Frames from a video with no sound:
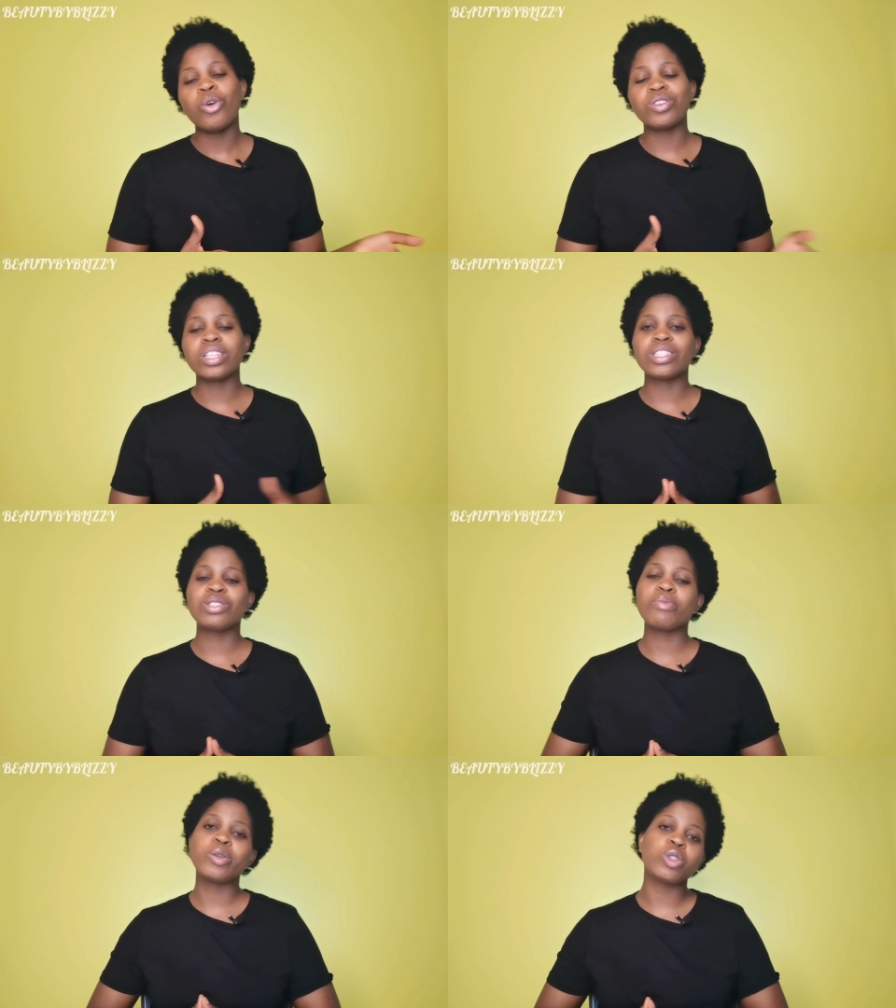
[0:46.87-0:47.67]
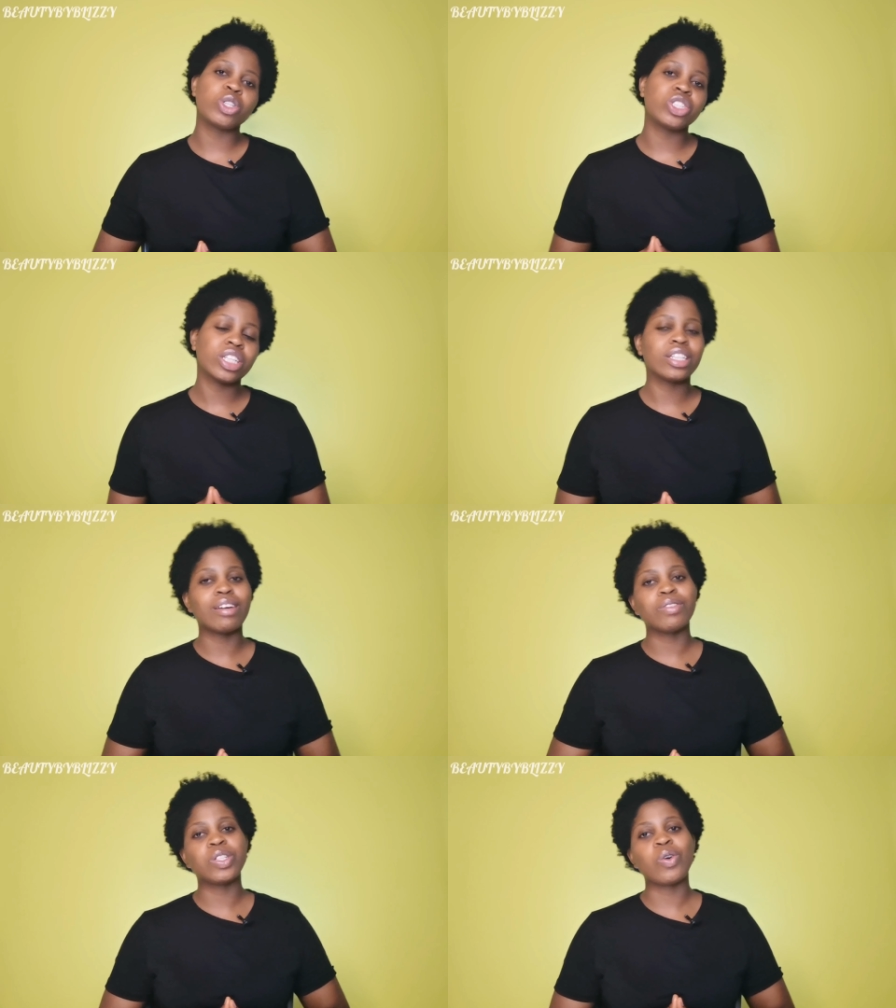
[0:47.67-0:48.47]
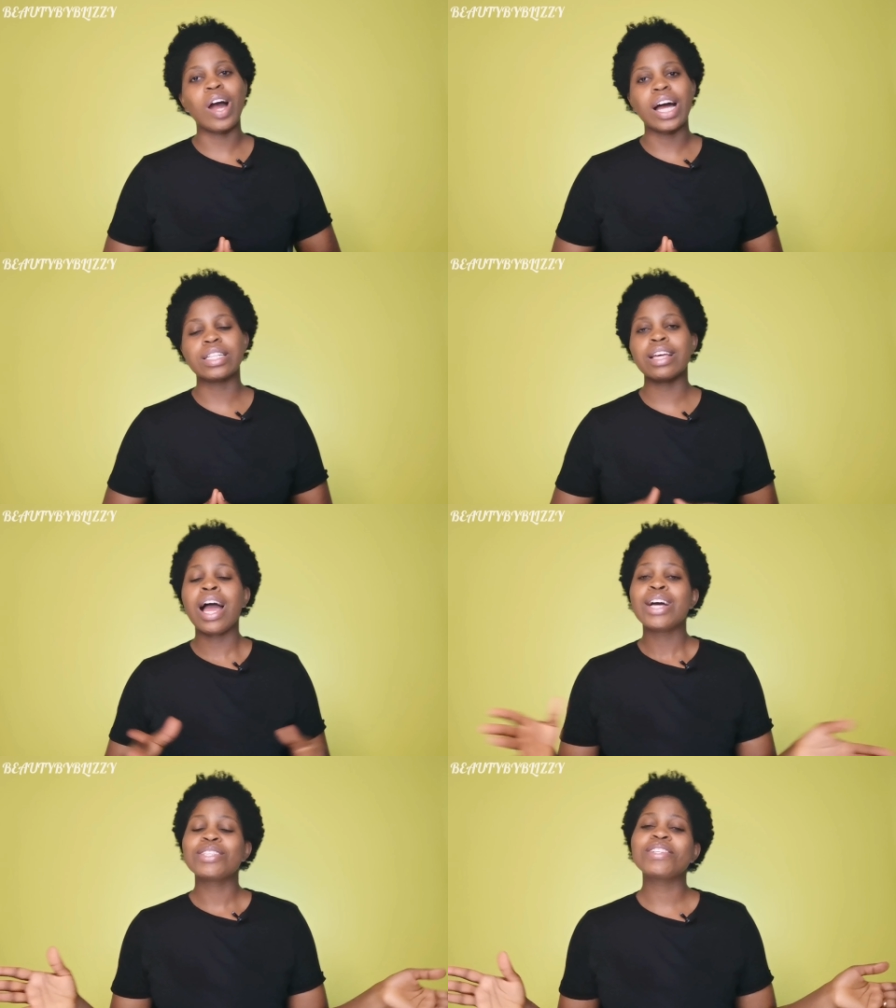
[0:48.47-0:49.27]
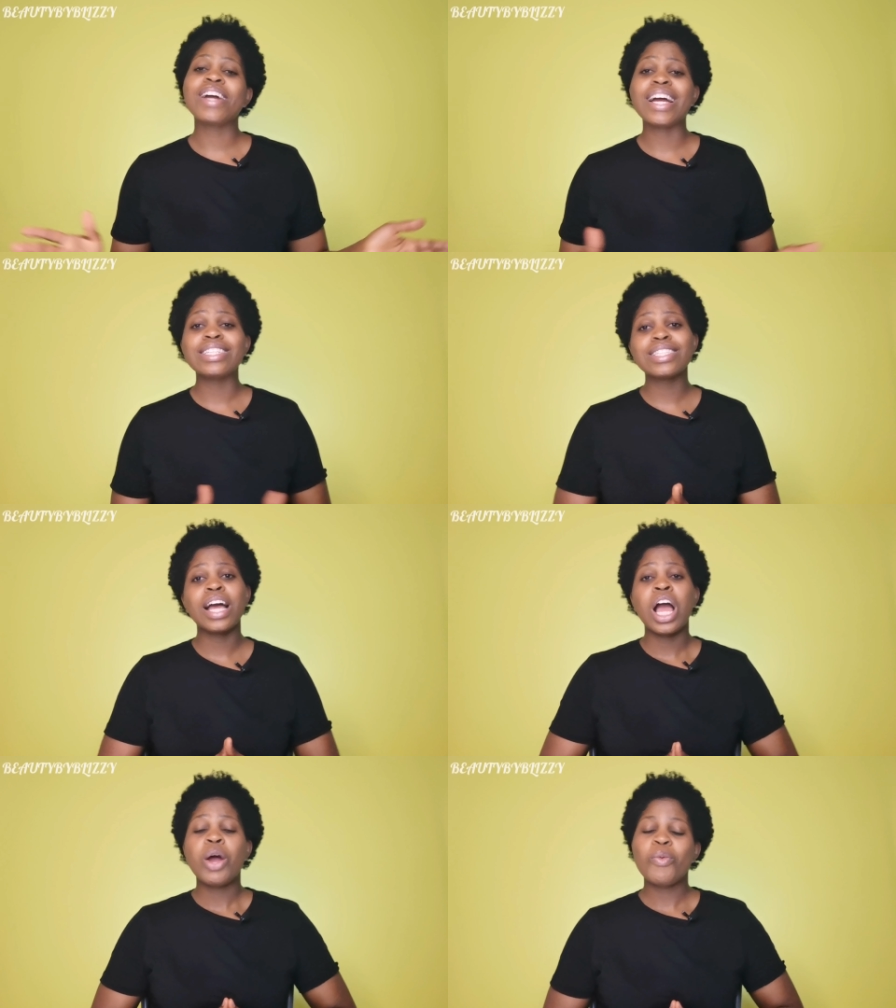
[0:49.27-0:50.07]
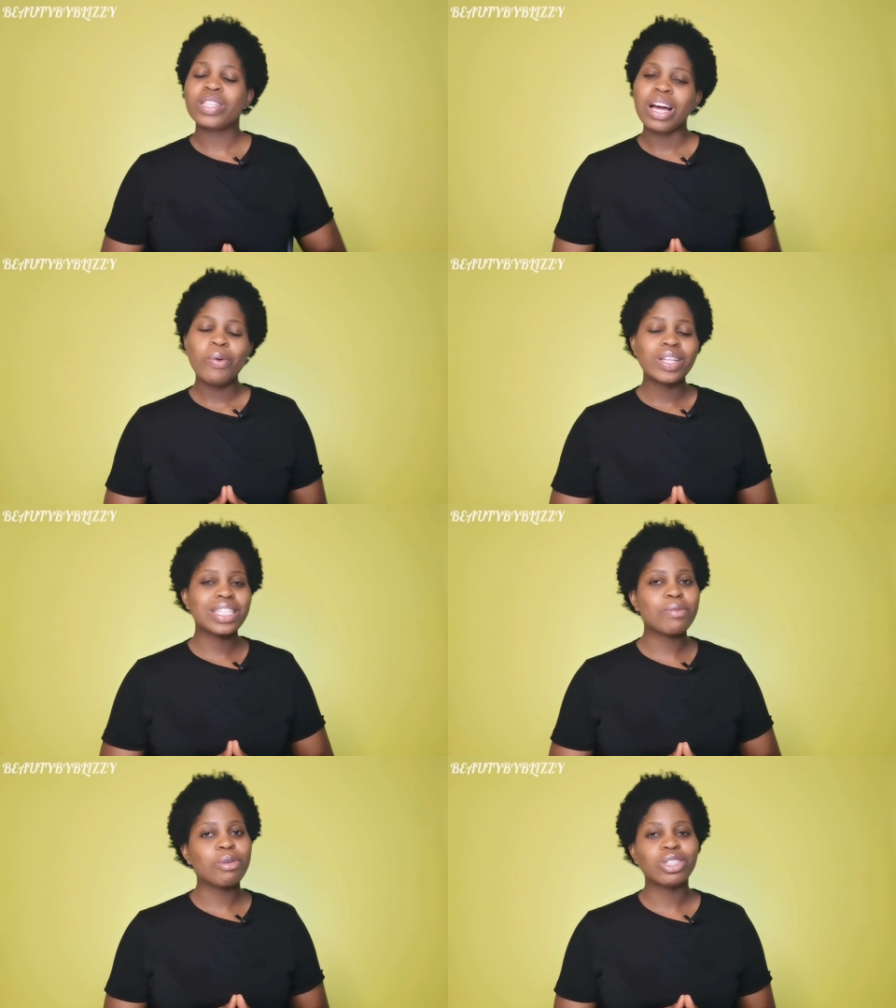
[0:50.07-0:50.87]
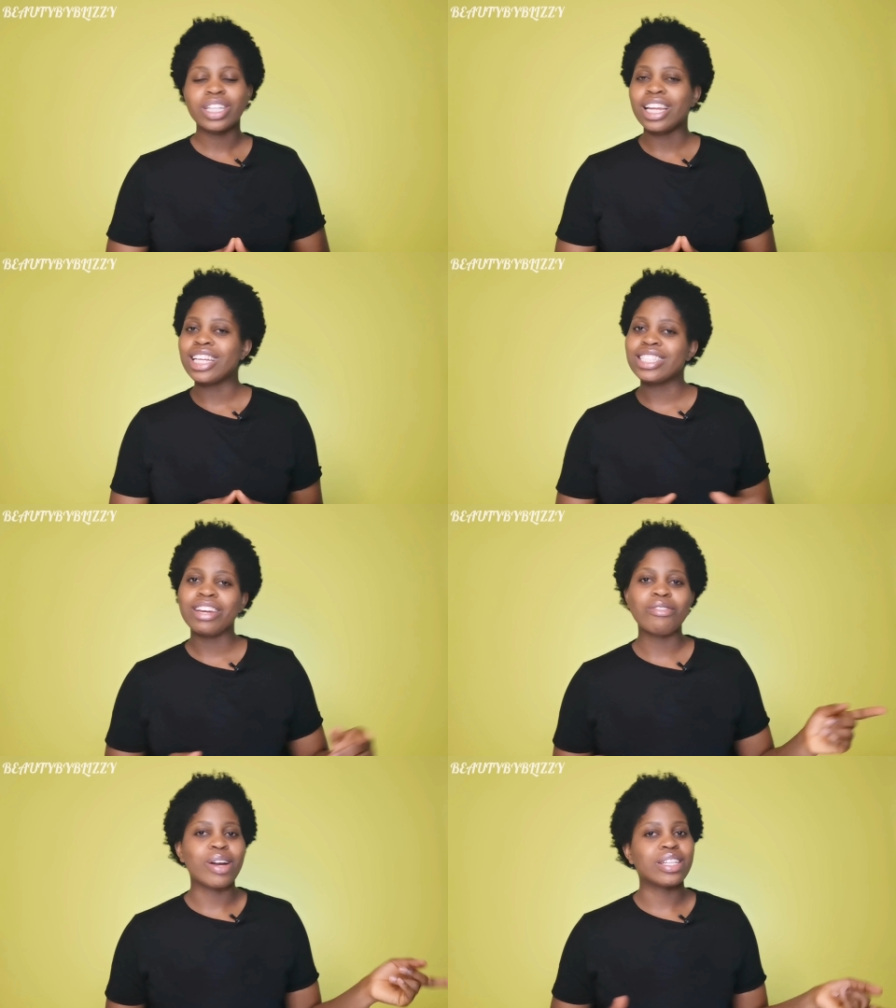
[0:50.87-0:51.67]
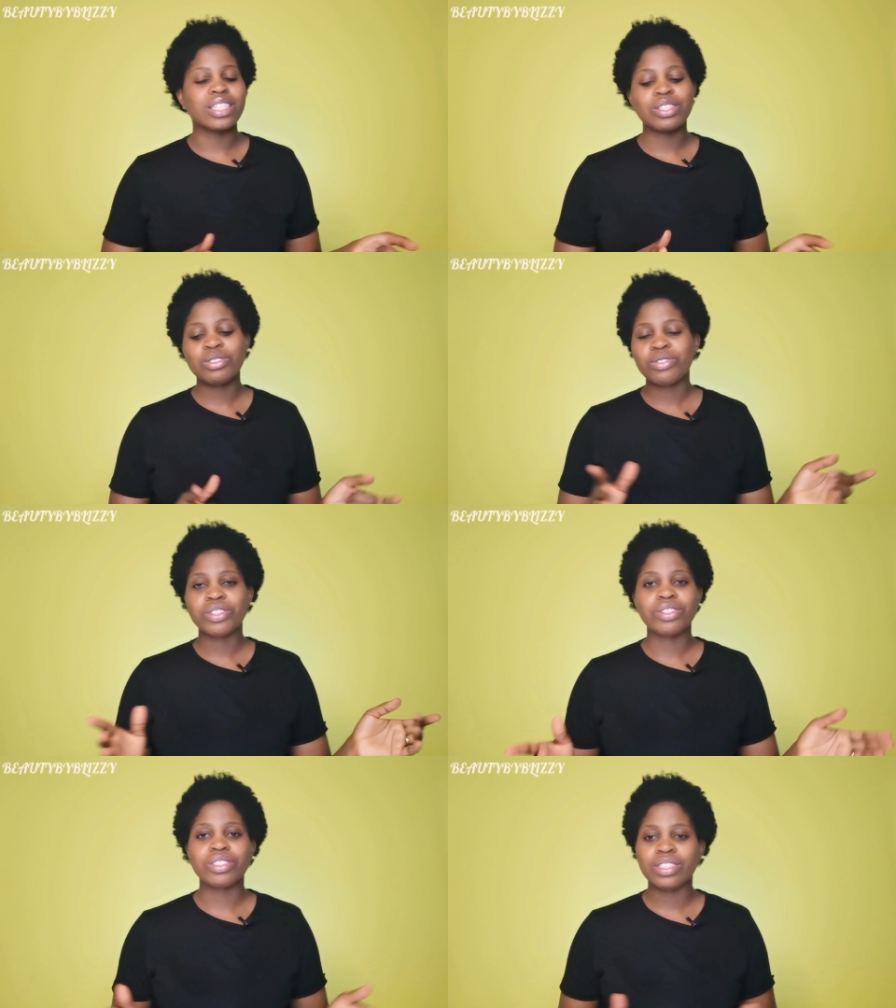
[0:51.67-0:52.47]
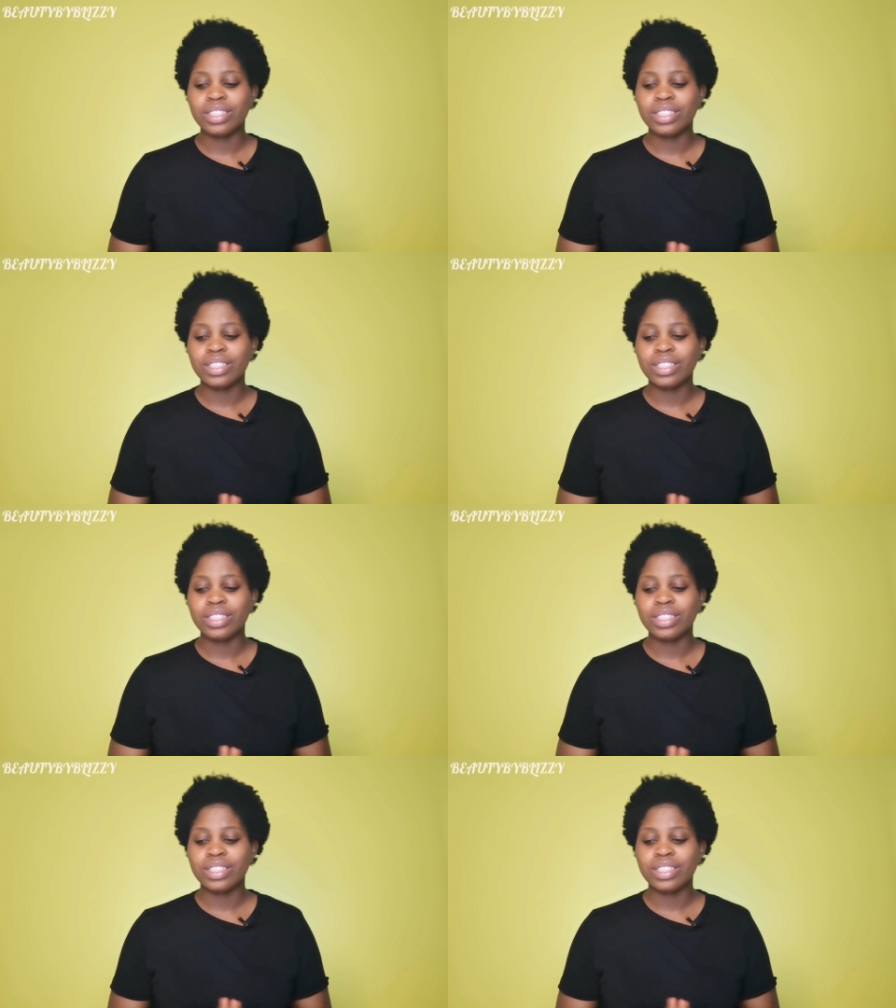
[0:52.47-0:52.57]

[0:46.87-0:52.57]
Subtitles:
on it. So make sure you check that video out. So guys, without wasting much time, let's get right into it